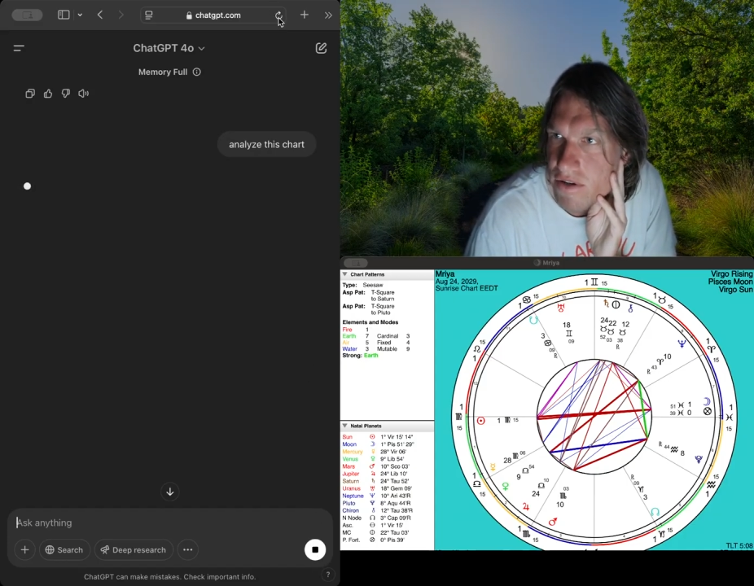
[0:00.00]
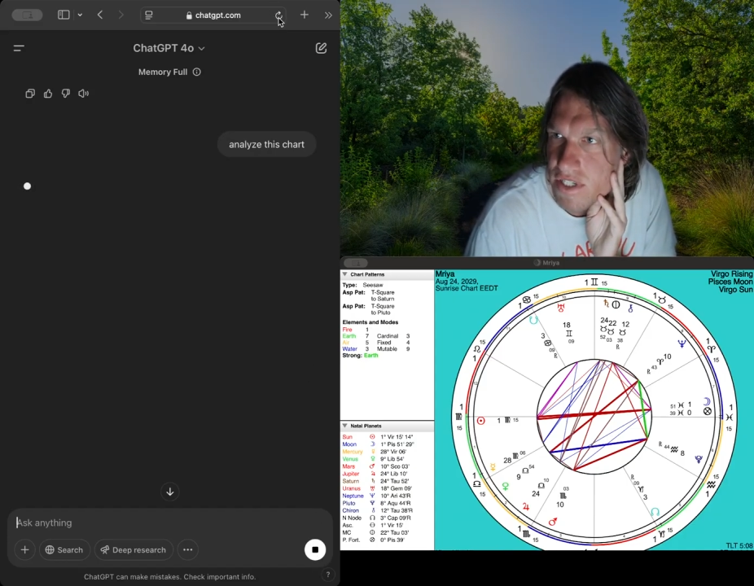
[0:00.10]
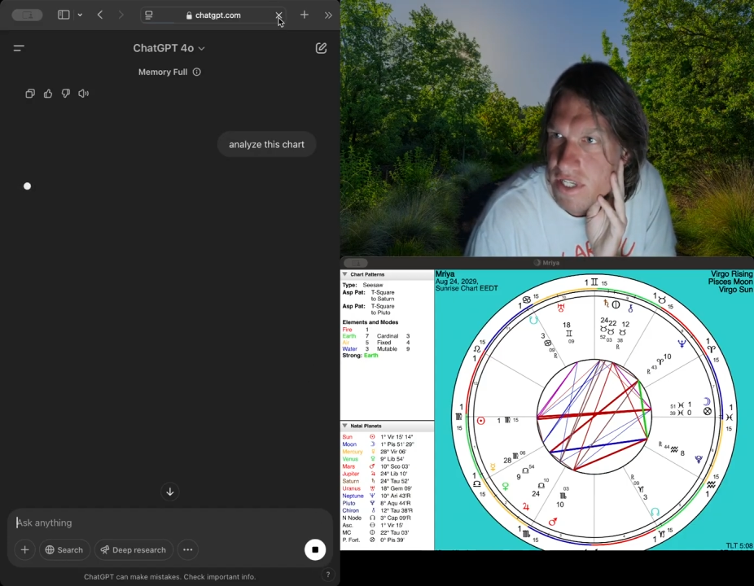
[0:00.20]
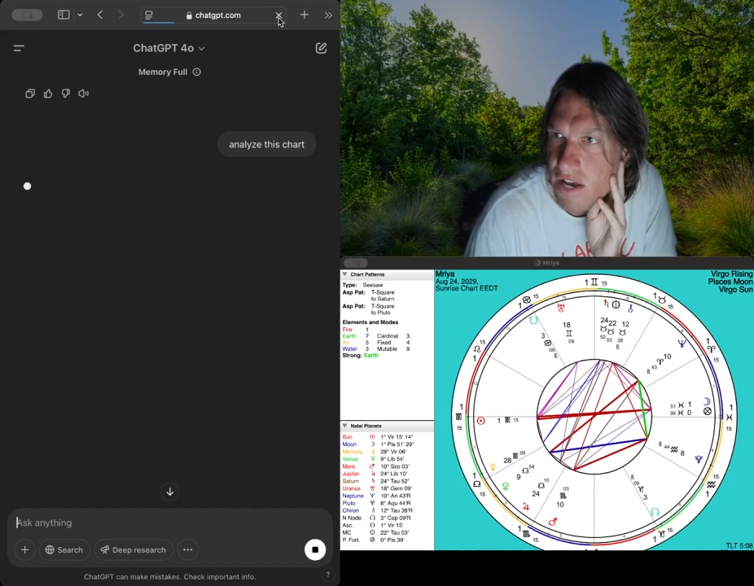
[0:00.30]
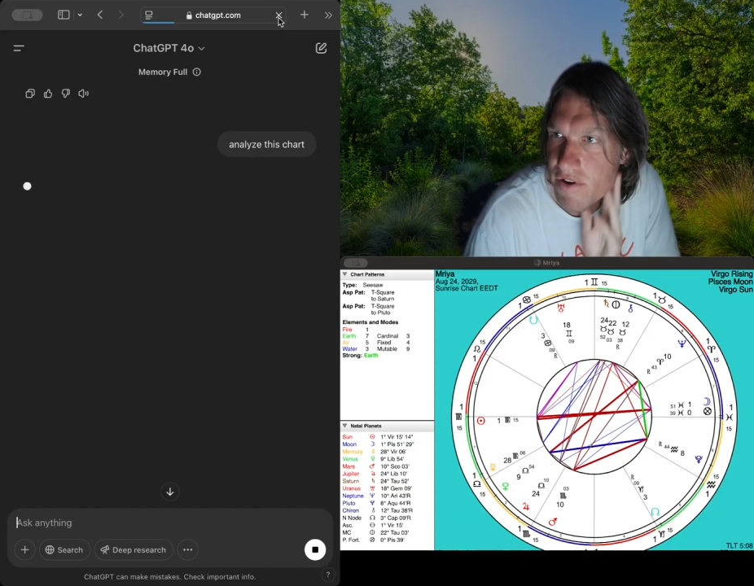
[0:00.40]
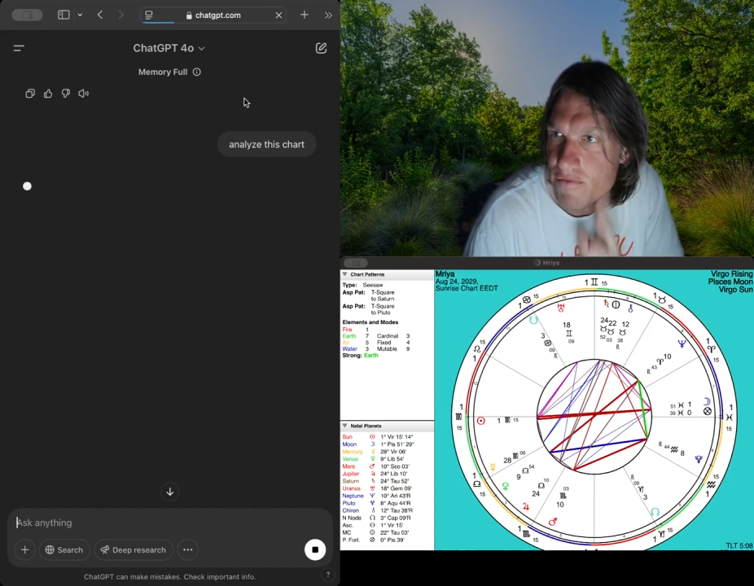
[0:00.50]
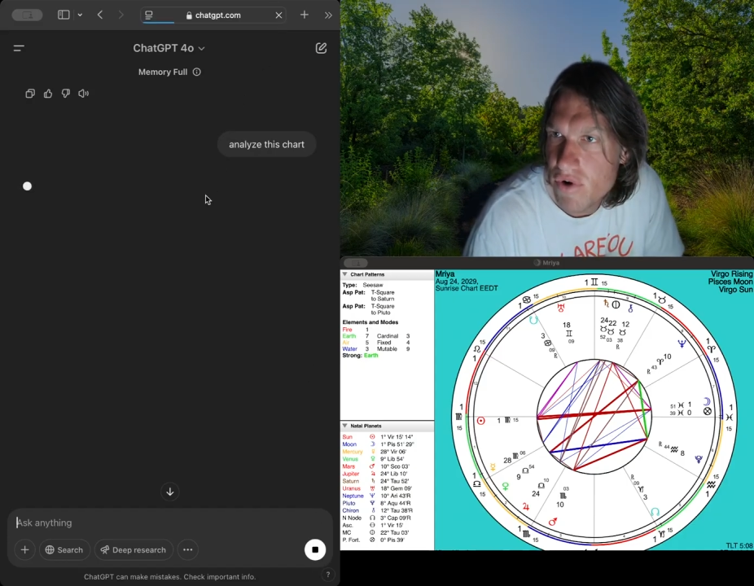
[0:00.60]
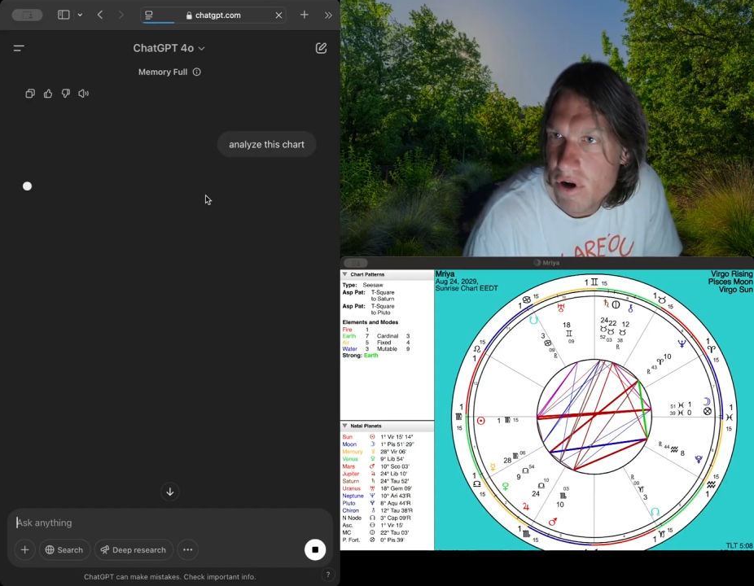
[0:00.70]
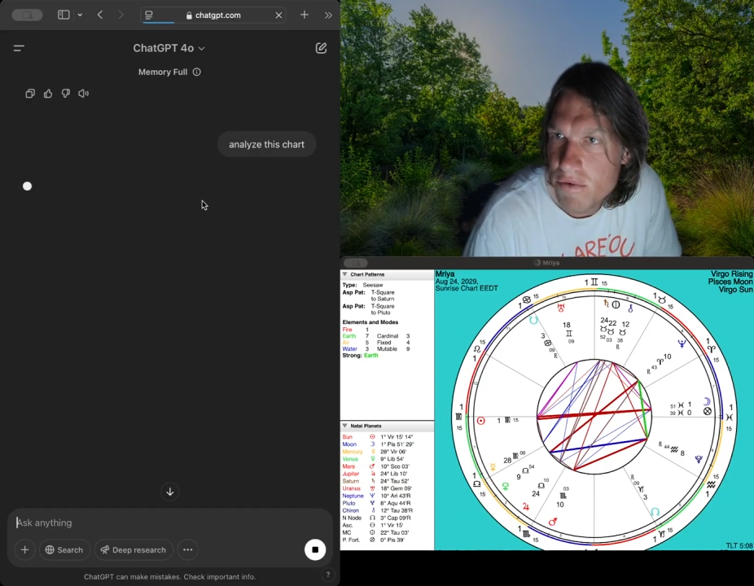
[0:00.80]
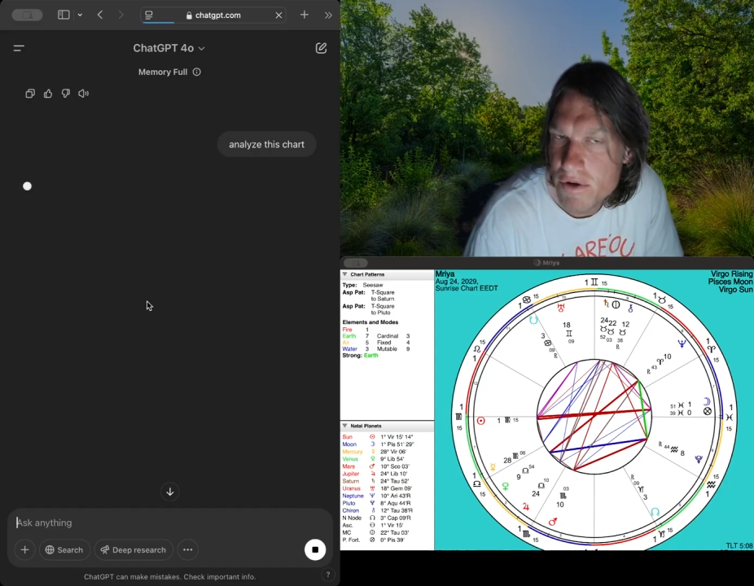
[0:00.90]
it's having
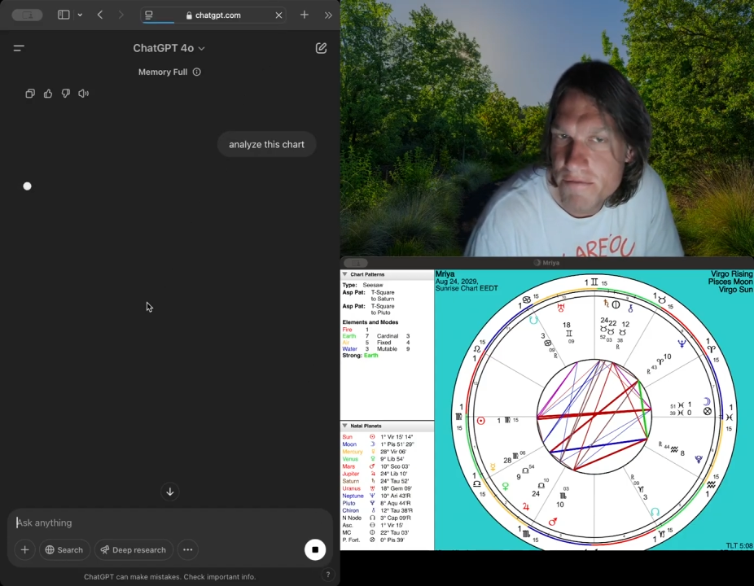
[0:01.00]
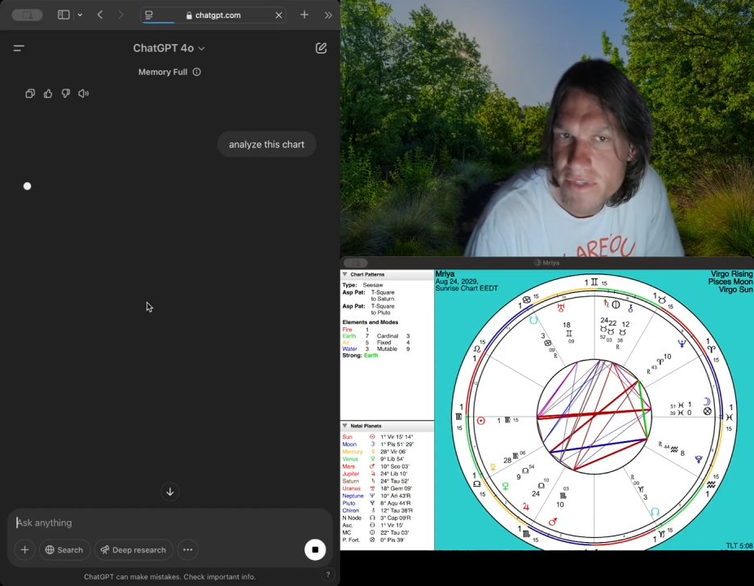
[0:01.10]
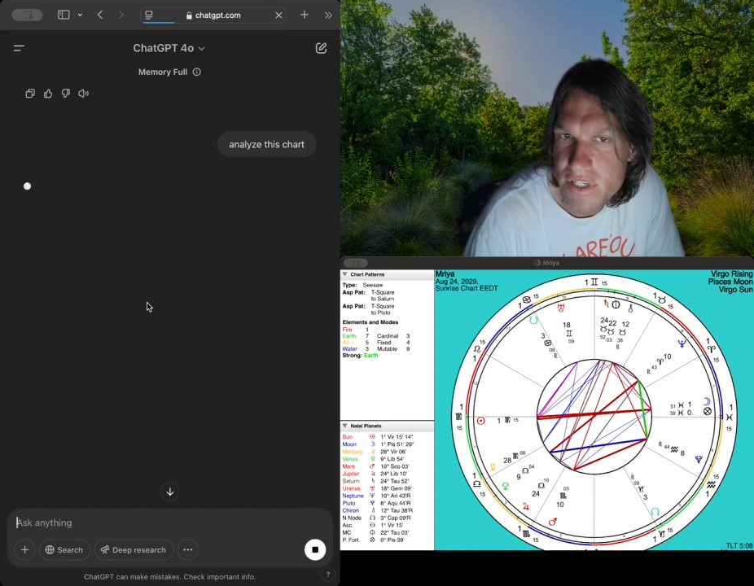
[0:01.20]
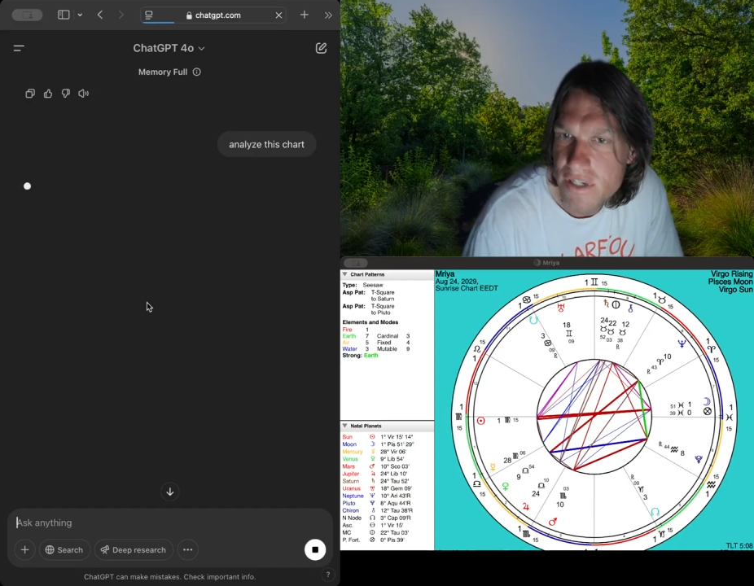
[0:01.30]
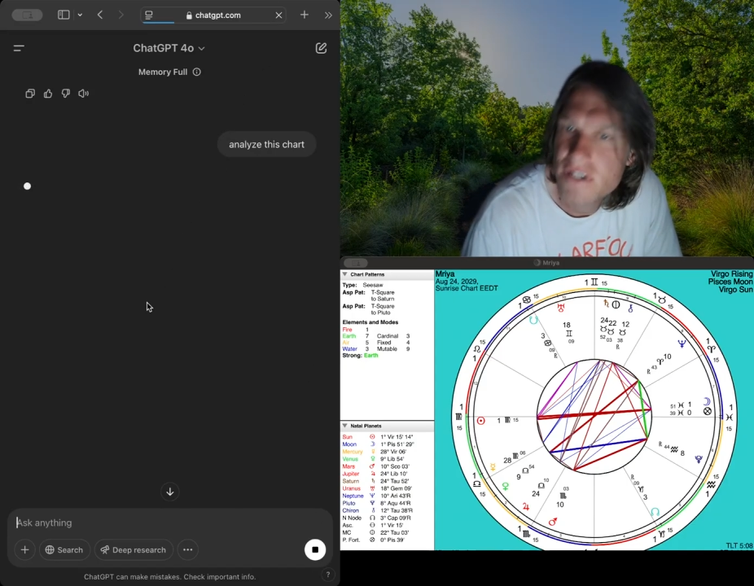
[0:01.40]
problems.